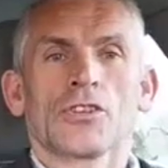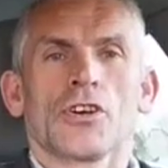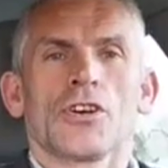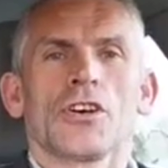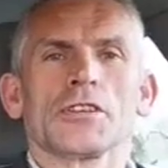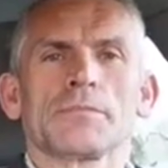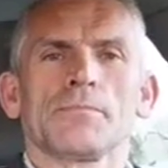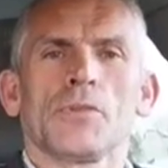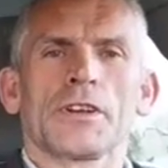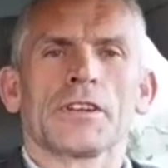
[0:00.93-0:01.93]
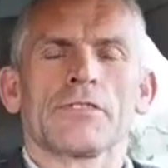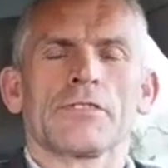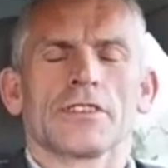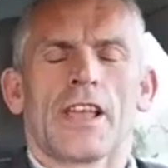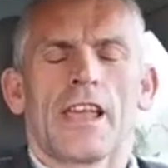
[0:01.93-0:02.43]
Good morning,
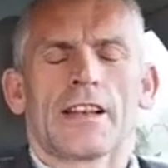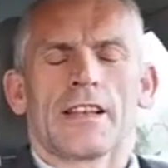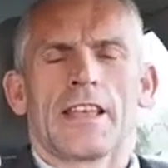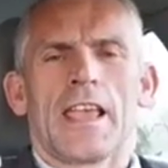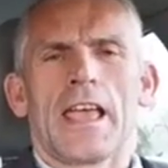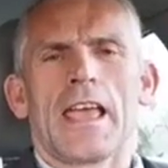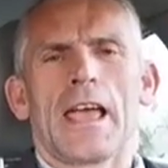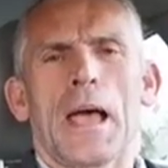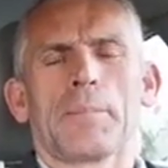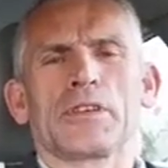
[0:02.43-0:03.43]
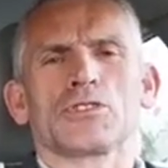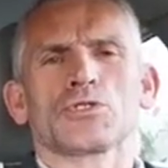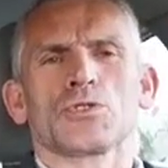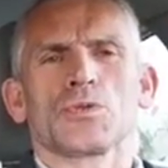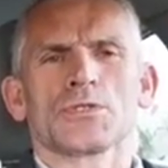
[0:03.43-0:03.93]
Richard Eckley here. Happy
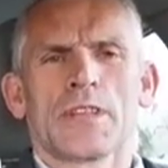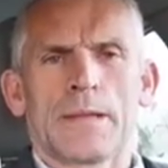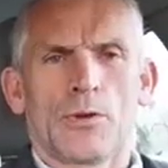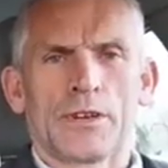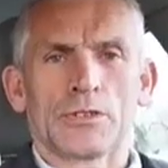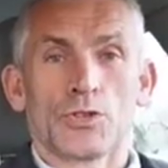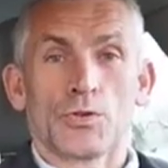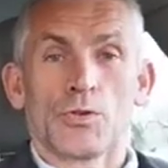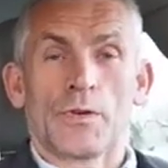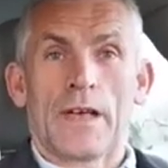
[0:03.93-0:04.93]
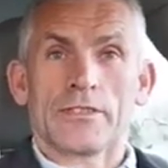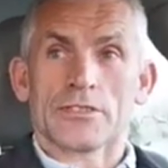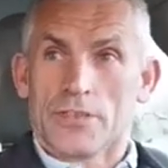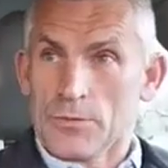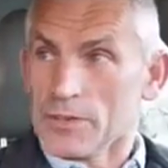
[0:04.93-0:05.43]
Tuesday morning to you. We have a
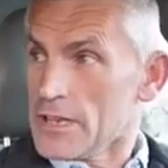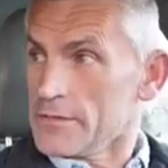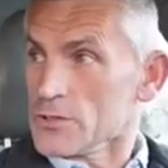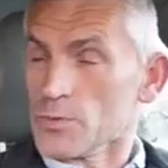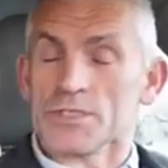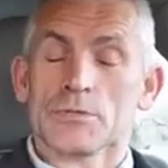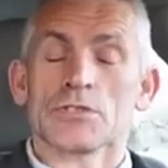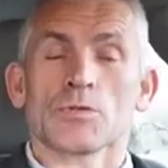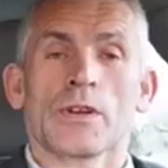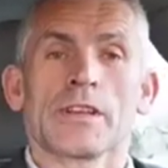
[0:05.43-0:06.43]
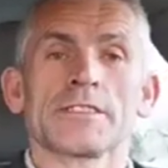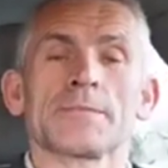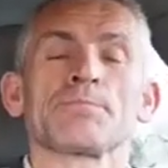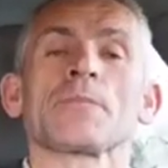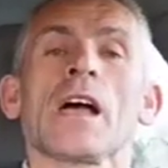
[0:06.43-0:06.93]
sunny one here in Swansea, which is quite
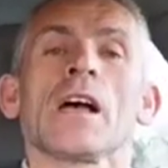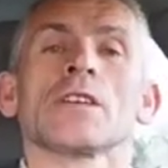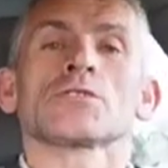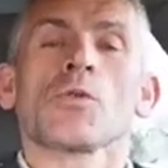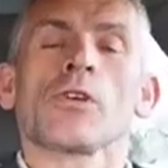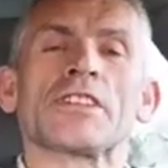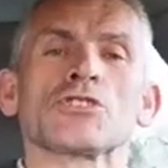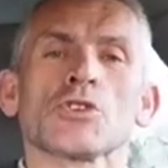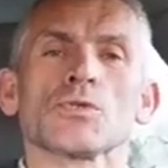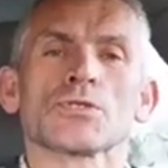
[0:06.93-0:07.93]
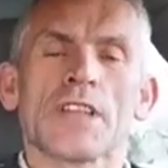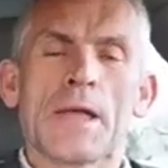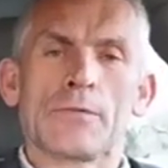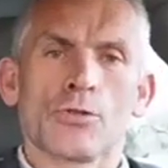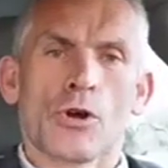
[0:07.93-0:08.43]
nice. So we're on a
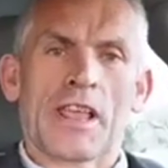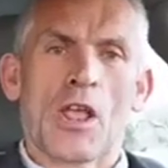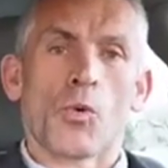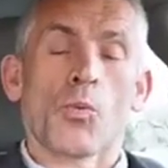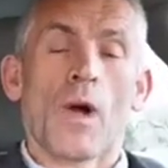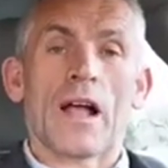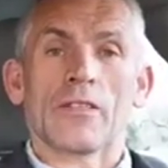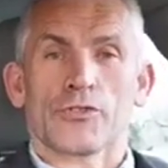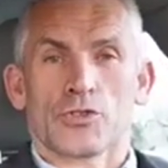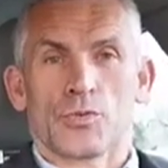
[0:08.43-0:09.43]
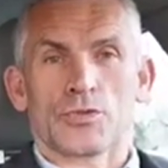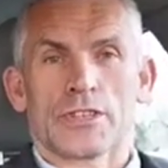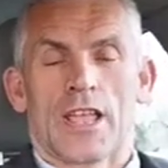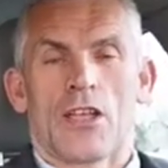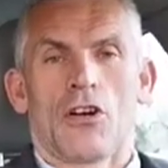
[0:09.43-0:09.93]
Tuesday, we're on a Wealth
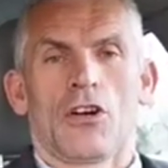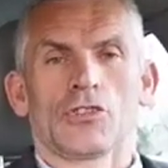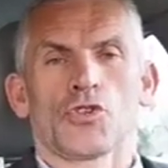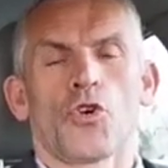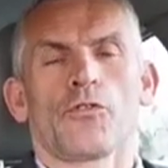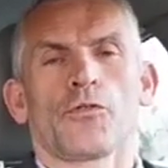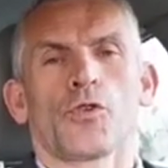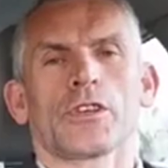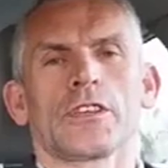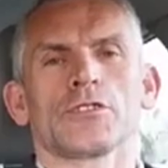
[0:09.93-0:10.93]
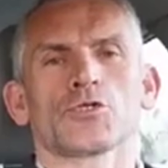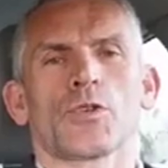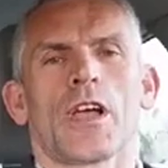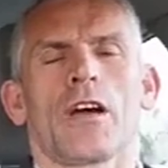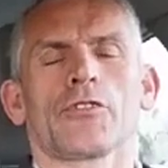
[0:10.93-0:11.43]
Tuesday on your four keys
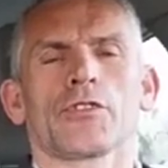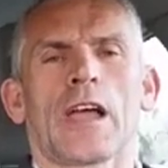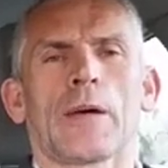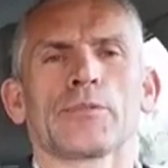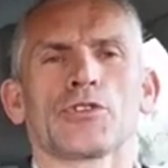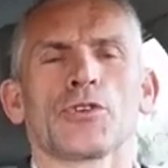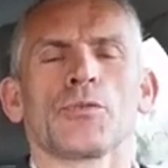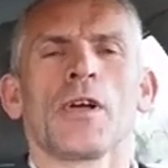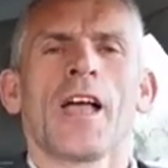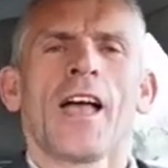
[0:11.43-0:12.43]
to a healthier, happier you.